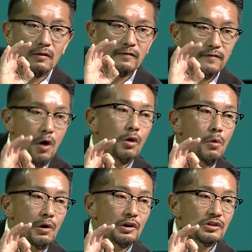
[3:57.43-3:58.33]

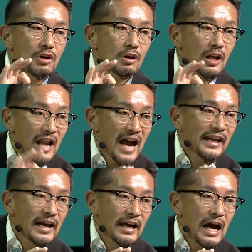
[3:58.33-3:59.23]
followers on a
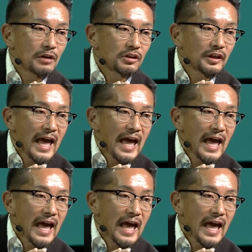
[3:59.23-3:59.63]
Line account, and